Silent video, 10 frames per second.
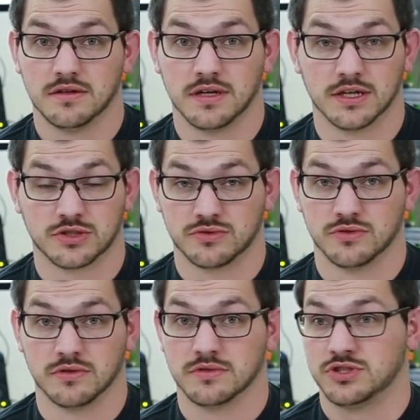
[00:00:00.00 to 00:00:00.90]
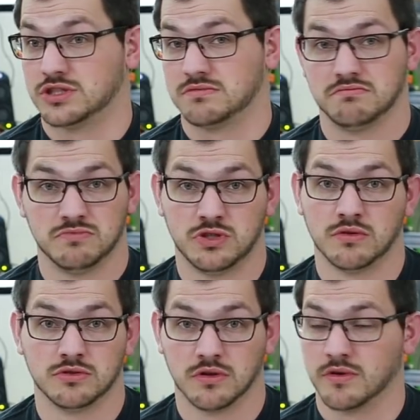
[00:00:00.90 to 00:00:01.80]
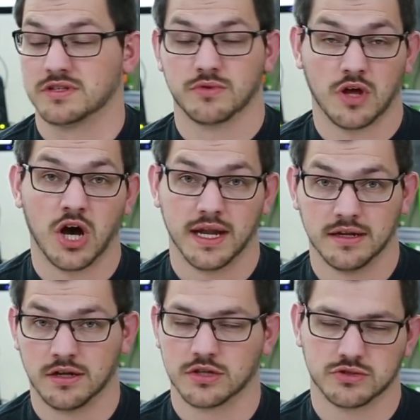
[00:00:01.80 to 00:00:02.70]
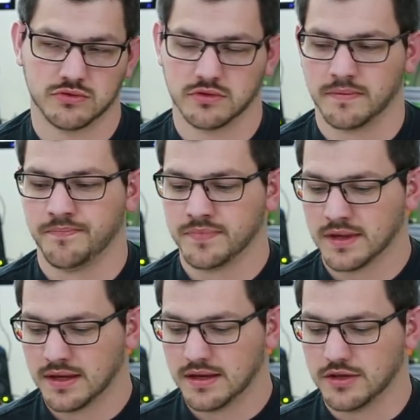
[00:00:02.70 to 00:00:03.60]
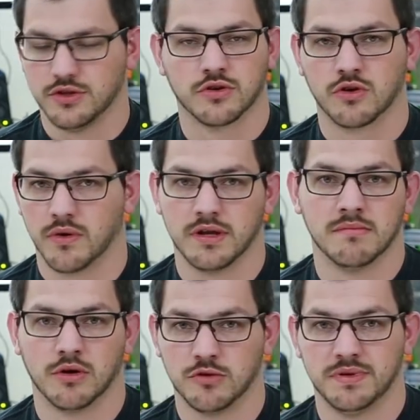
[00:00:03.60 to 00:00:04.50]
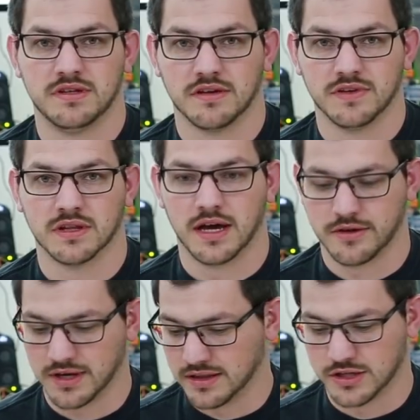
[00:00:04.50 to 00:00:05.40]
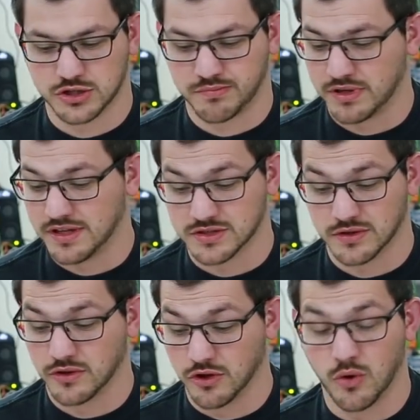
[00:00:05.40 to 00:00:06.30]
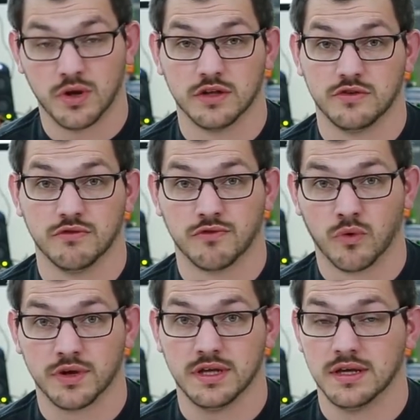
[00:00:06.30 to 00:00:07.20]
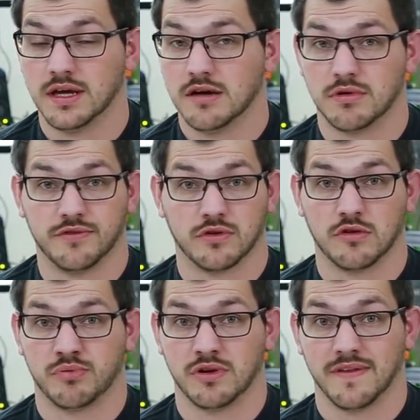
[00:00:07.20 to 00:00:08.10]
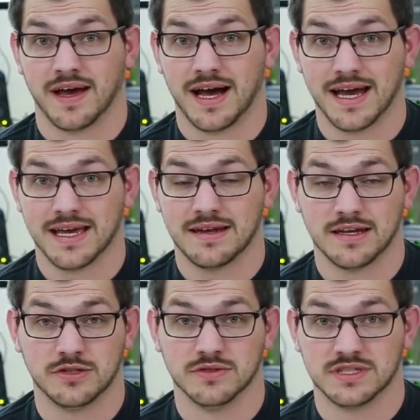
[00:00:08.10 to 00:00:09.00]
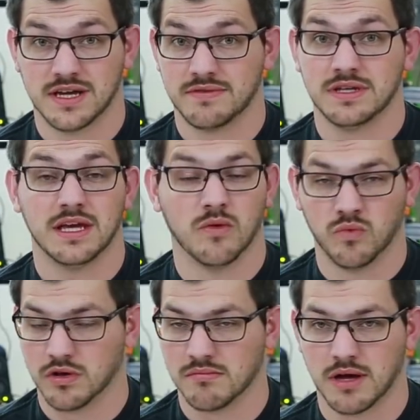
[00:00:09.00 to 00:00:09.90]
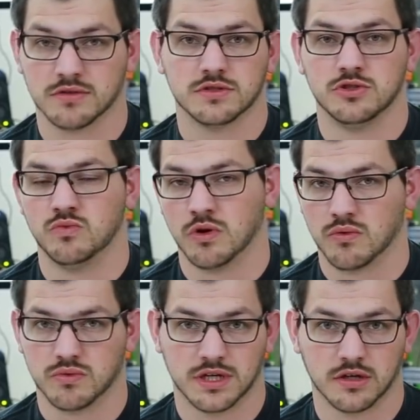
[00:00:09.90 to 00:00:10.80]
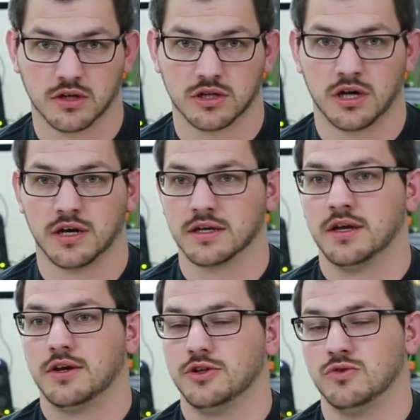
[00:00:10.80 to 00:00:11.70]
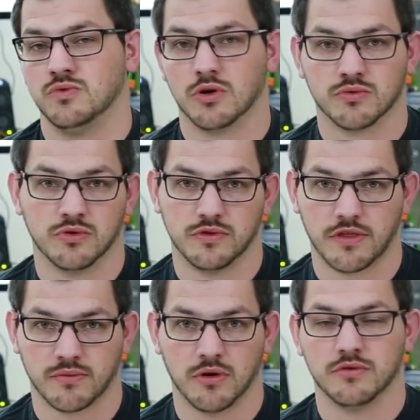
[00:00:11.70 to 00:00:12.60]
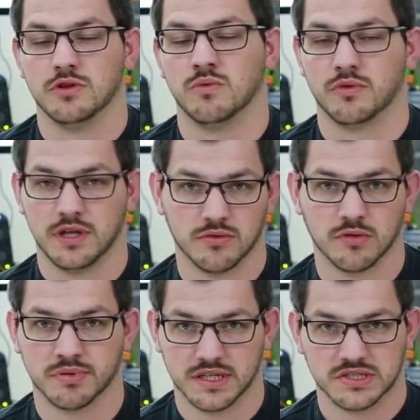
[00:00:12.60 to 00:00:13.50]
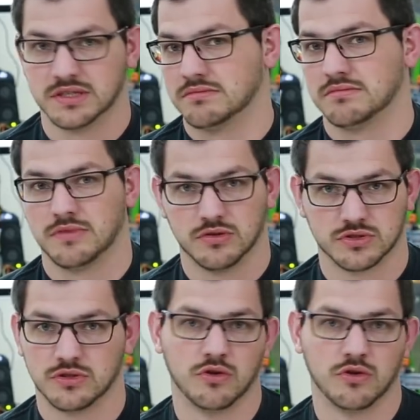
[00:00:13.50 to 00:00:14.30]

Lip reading: extruder. Just don't do it. Or is it with a hot end, not extruder? You're going to melt your PTFE liner unless you're printing this on the low end at 240, but if you're gonna print on the high end at 270, it will melt, you will get a clog, you will ruin the throat, you will need to replace it. There's